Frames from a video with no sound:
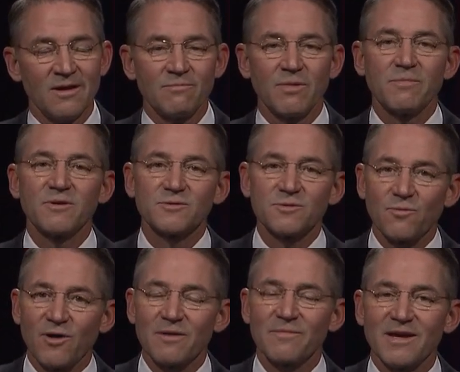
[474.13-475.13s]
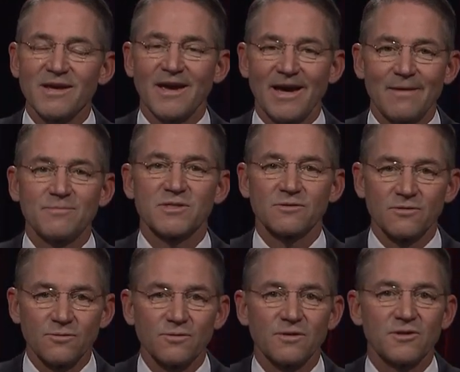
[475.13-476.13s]
but because we want to make
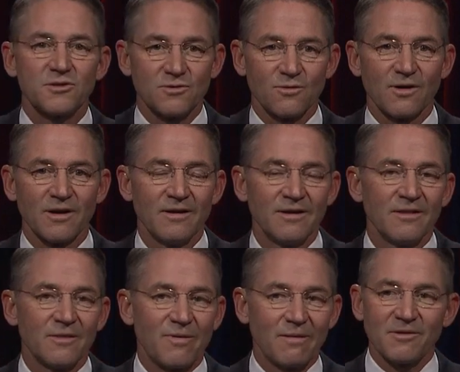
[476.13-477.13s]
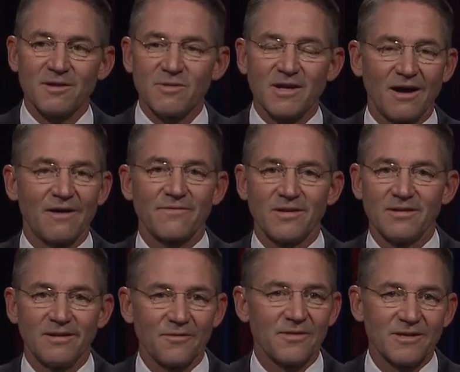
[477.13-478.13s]
absolutely sure. The public can be confident
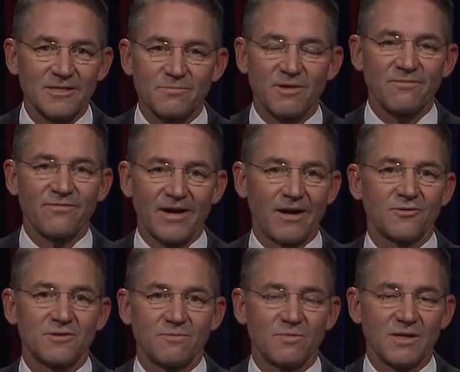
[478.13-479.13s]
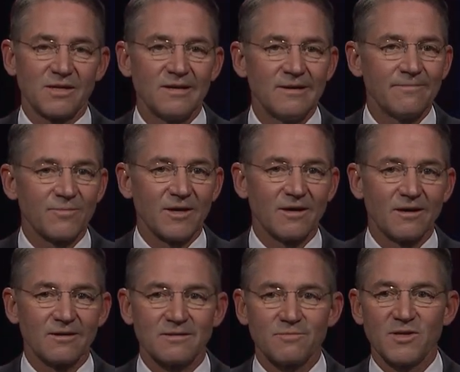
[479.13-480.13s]
nothing has been found to be
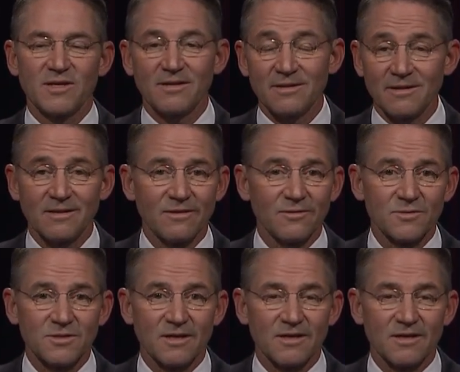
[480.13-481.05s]
uh, to be hidden in those uh,